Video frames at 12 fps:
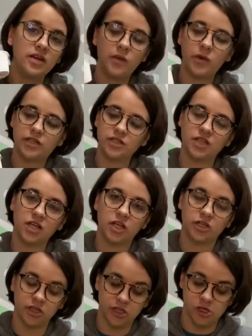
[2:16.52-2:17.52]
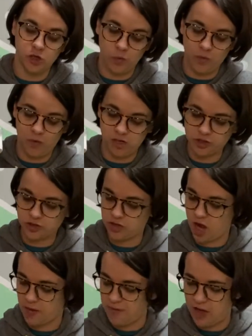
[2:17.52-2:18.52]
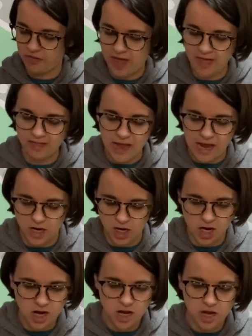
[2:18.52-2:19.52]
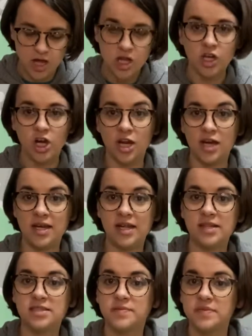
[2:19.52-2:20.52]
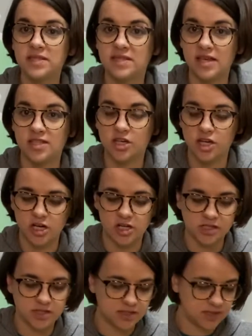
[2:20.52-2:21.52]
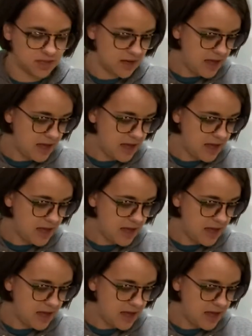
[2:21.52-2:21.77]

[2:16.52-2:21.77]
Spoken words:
which is a glue. And we'll talk about that later. You're gonna need some scissors.